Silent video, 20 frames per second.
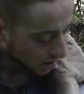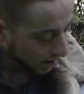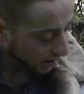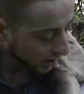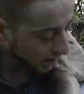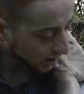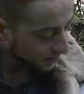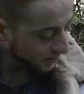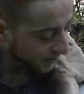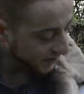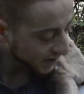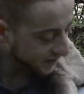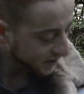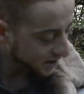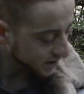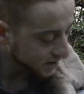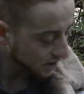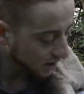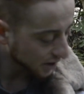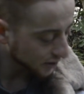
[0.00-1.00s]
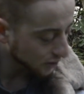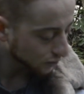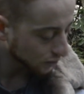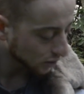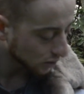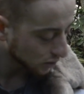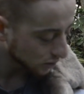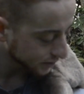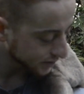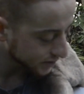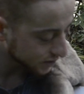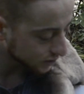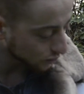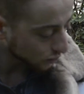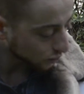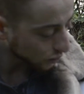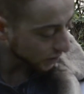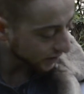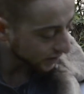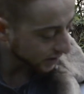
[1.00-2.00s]
Then there's other roles
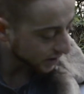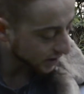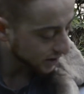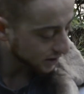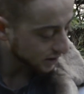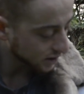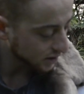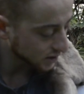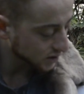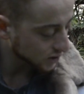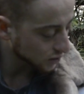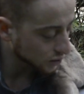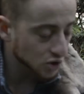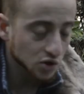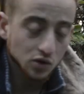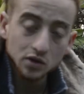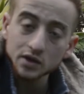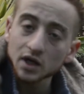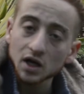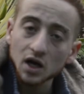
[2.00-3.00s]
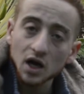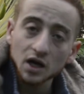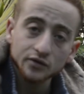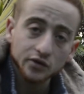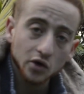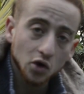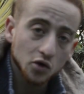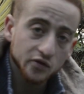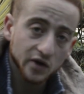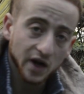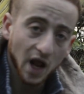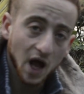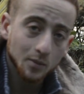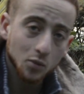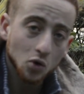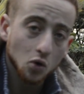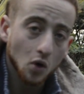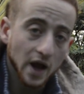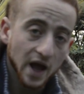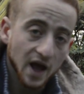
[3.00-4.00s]
within social that kind of overlap
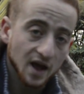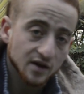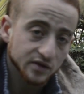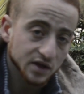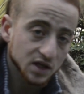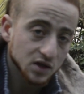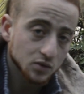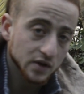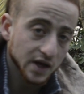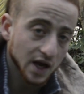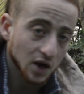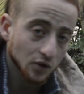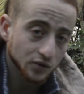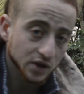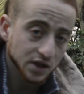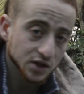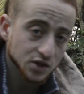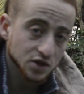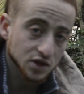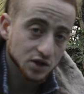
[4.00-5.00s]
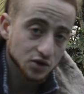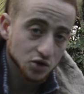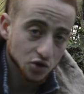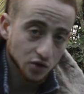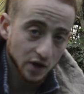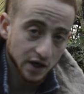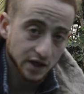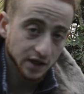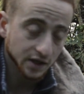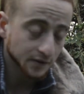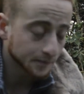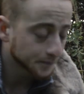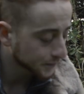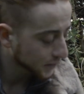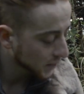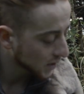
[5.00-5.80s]
quite heavily with outreach and training.